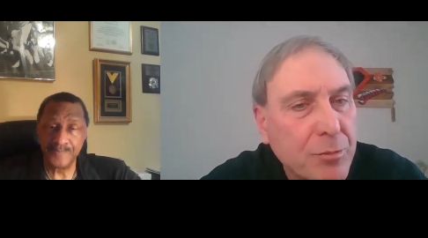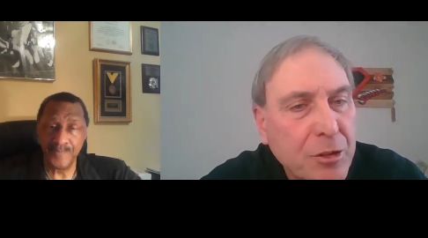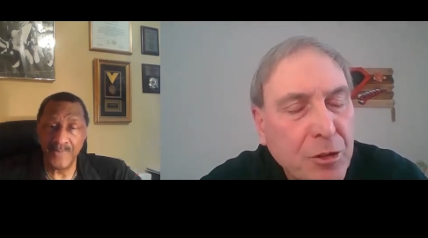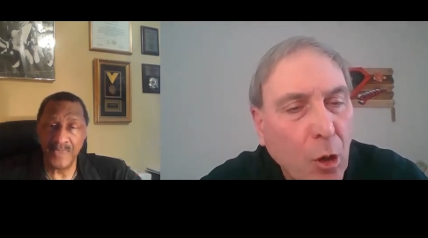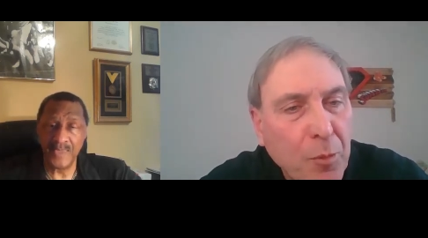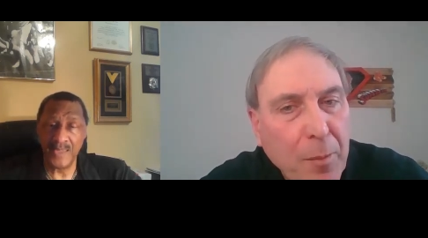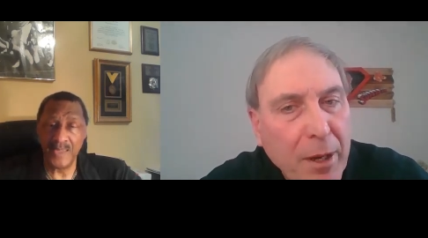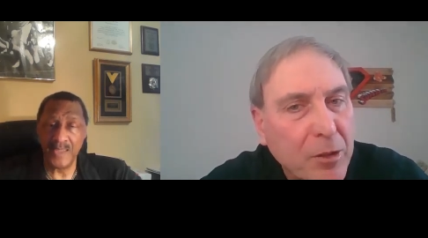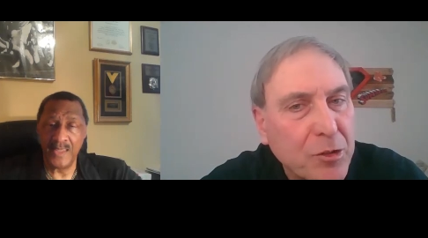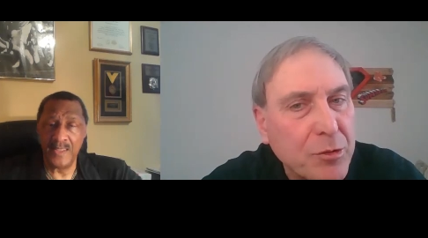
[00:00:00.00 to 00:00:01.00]
Speaker 1: did you hope the
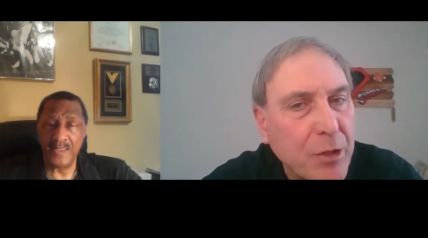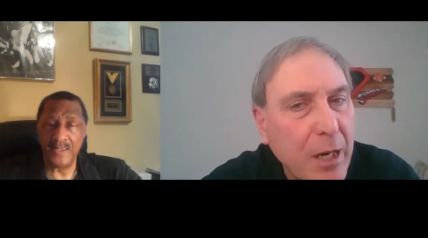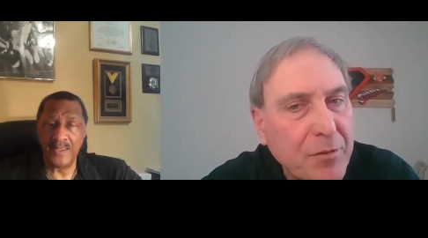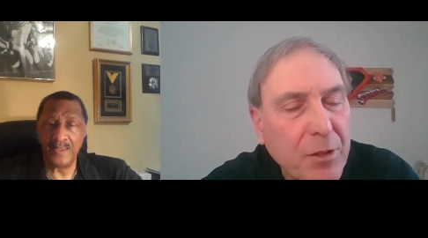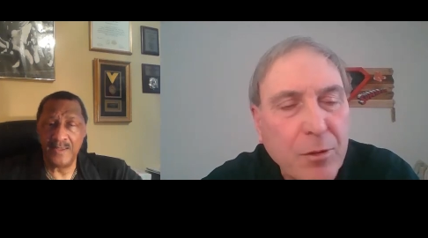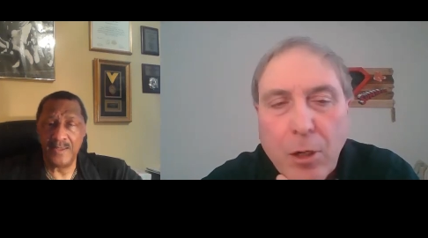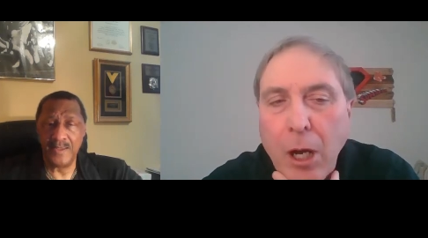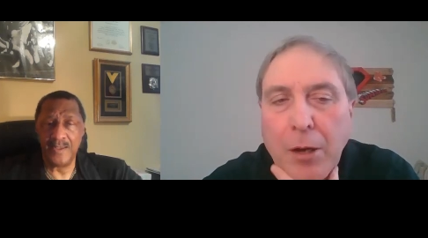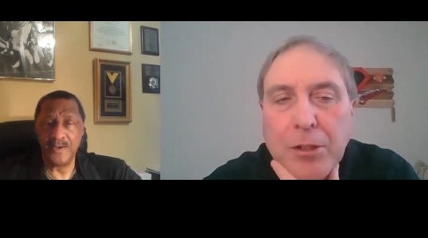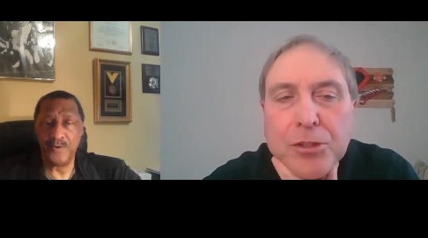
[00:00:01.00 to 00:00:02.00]
Bengals would draft you or
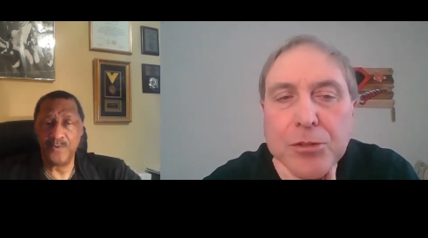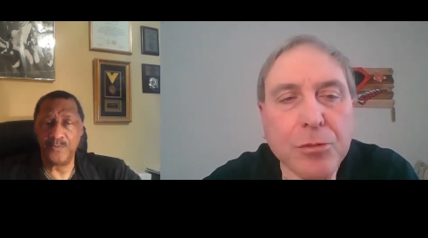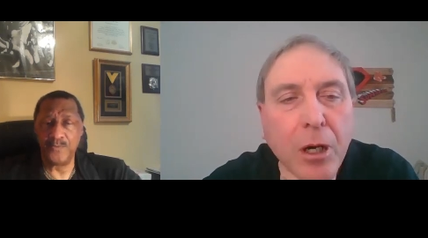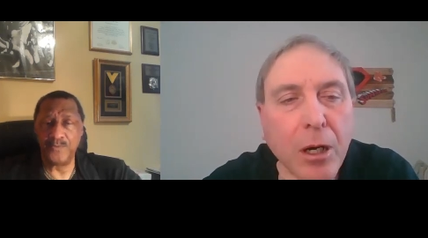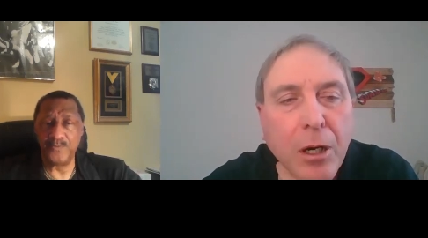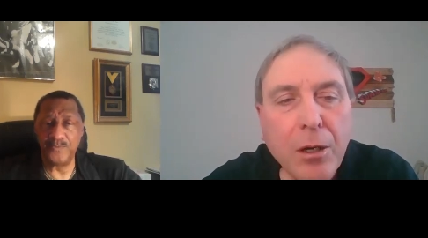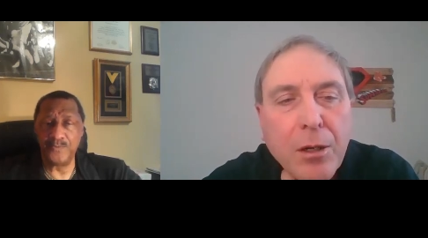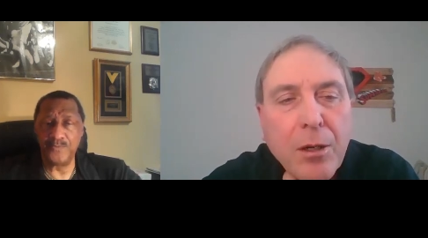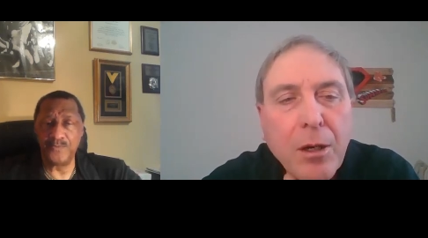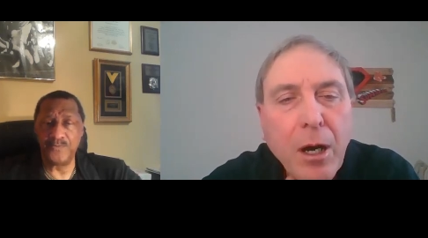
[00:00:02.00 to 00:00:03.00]
how did you, uh,
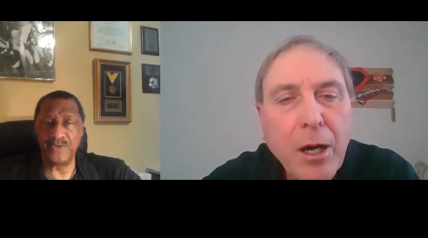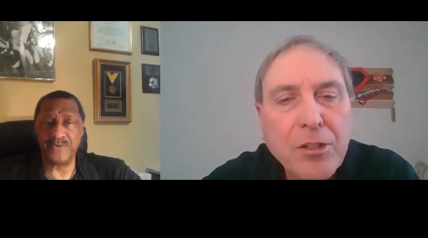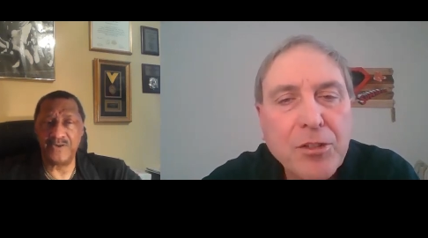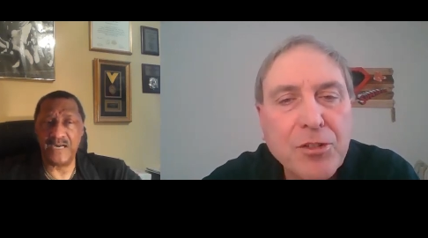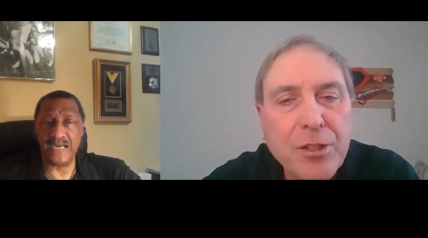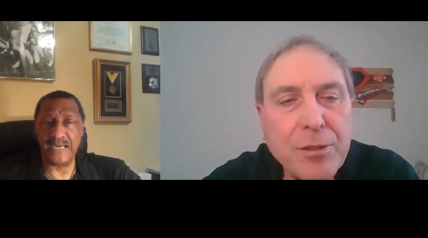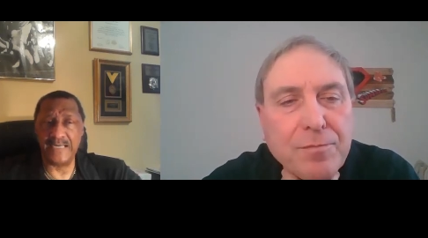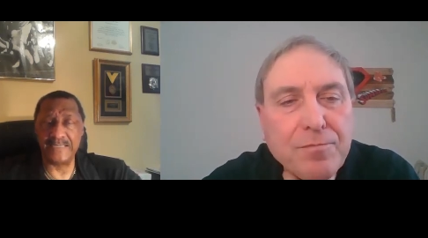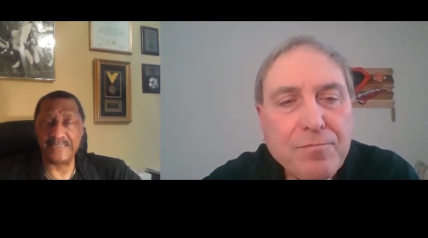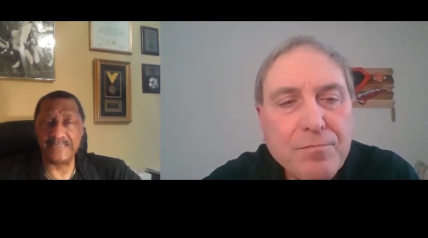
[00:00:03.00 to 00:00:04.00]
Speaker 2: well, how did you see
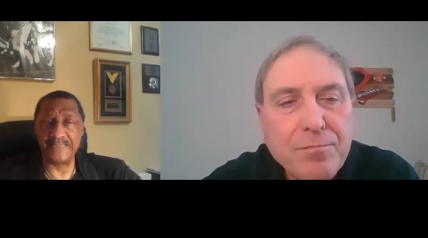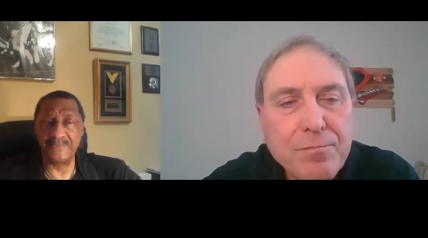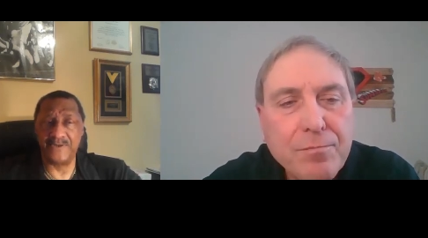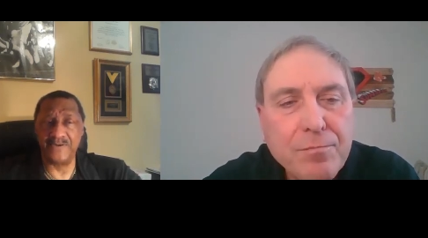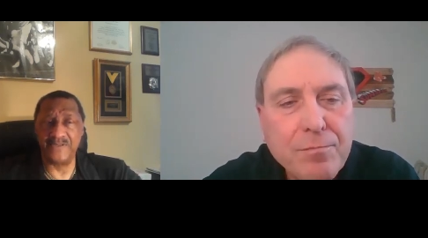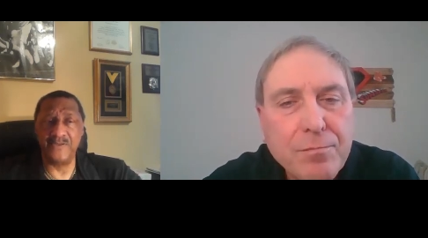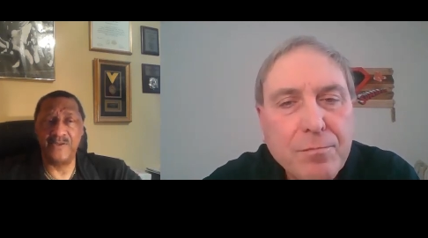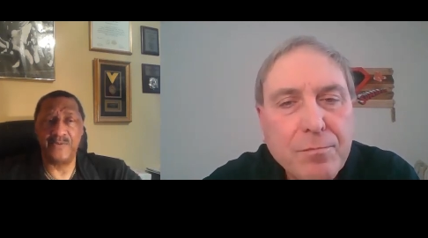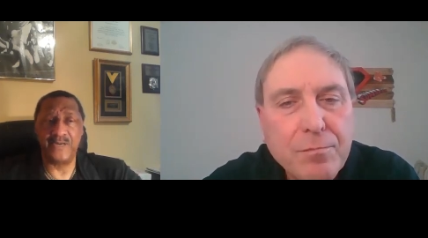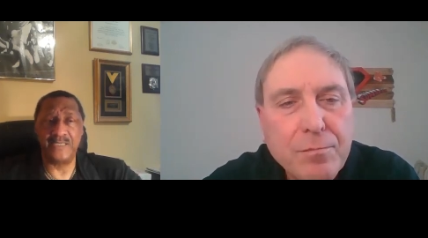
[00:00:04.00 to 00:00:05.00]
it? Well, you
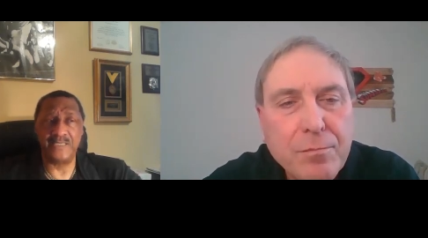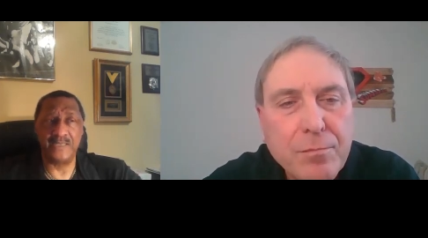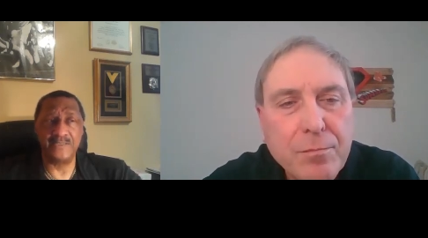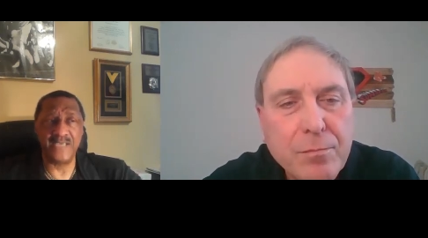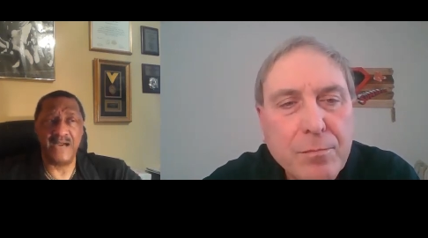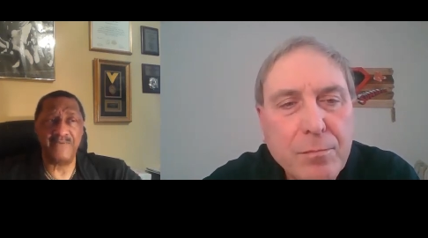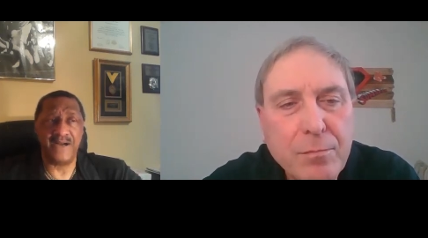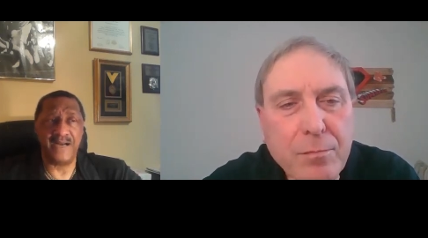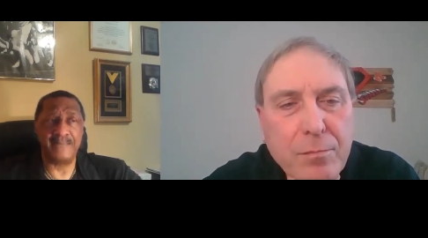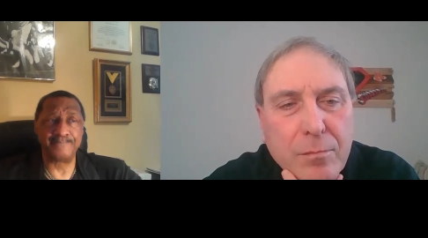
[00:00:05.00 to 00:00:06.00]
know what, Geoff,
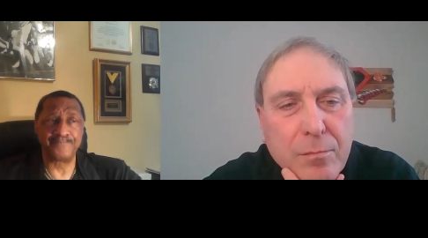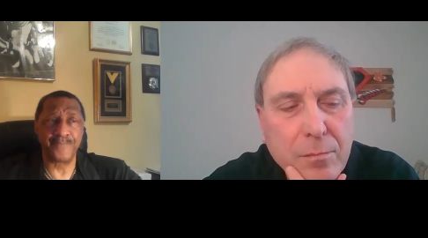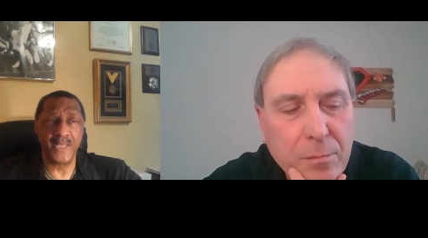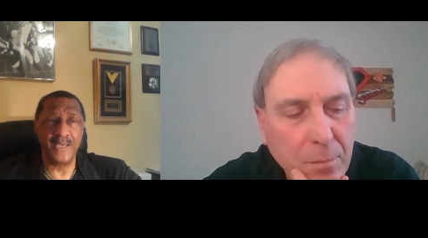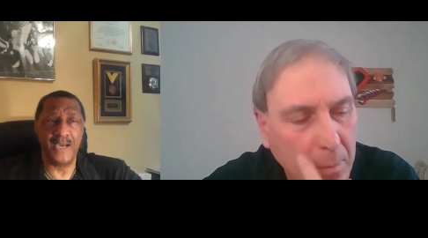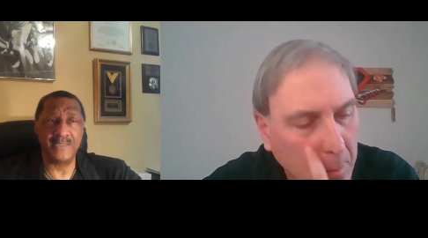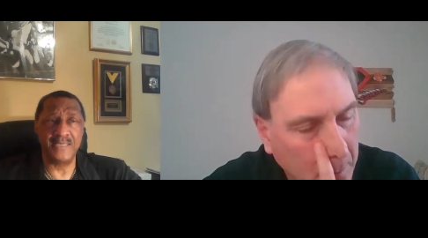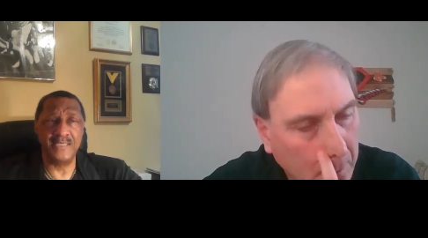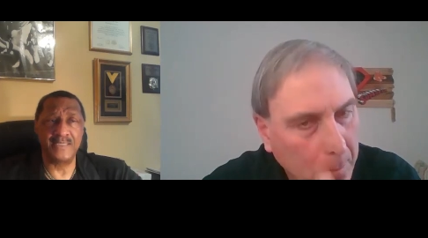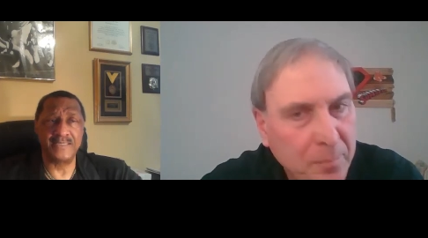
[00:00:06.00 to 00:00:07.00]
um, I
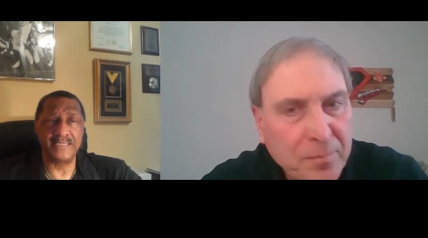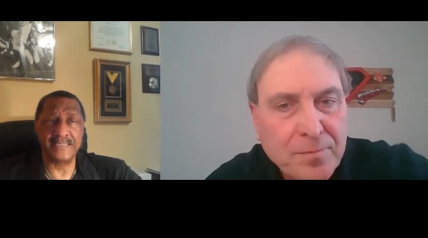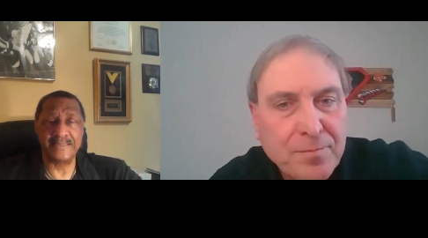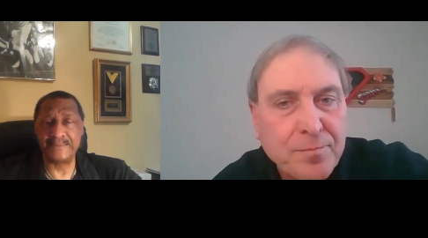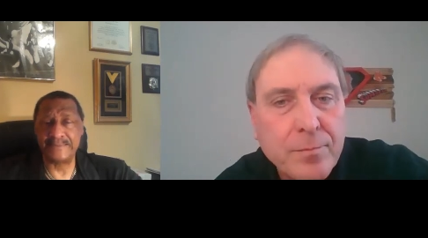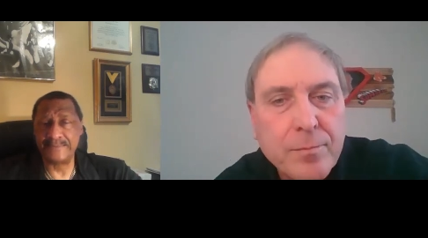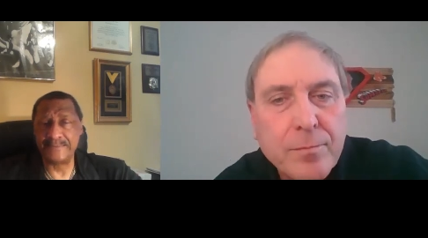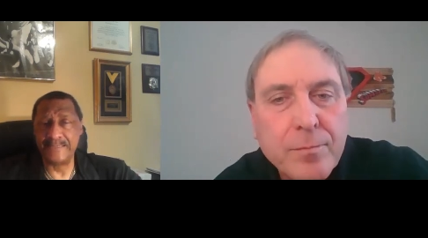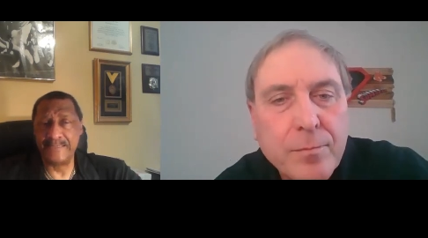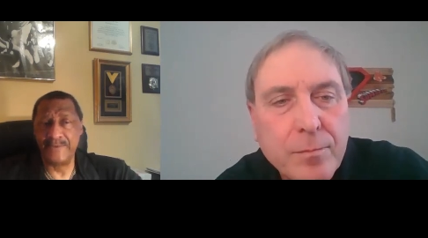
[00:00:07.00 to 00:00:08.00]
think, uh,
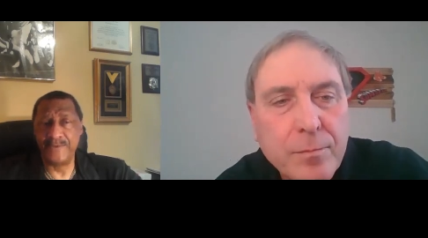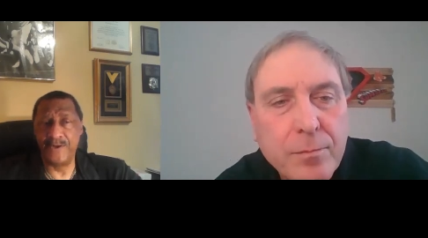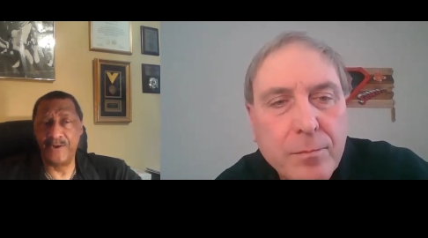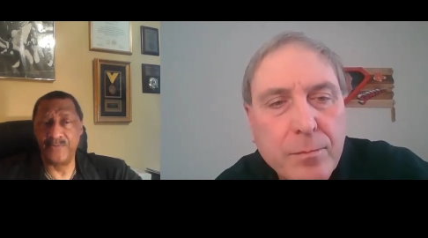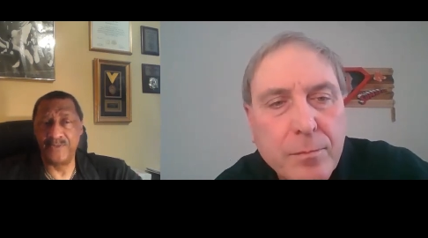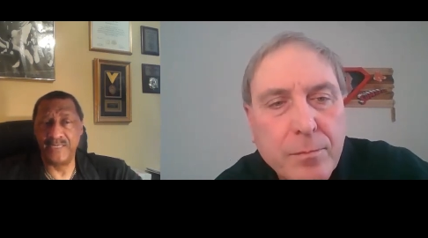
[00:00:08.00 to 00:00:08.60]
you know,